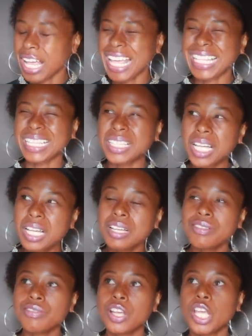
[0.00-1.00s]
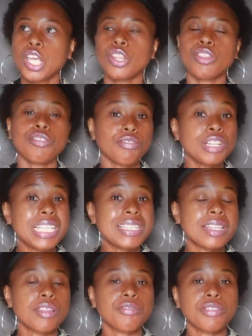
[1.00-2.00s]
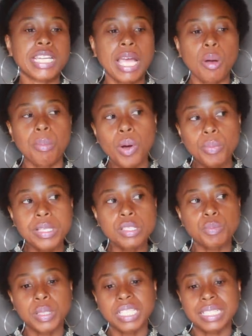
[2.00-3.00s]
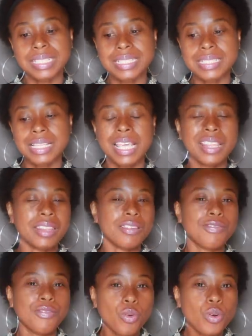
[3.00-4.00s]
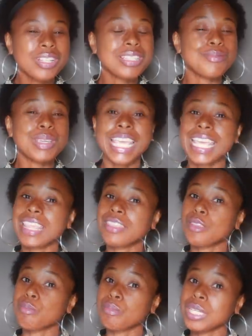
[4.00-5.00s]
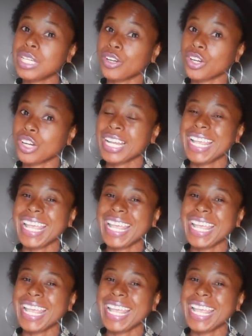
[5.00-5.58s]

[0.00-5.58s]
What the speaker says: I love the freeze and the freak out moments because they force me in the mirror.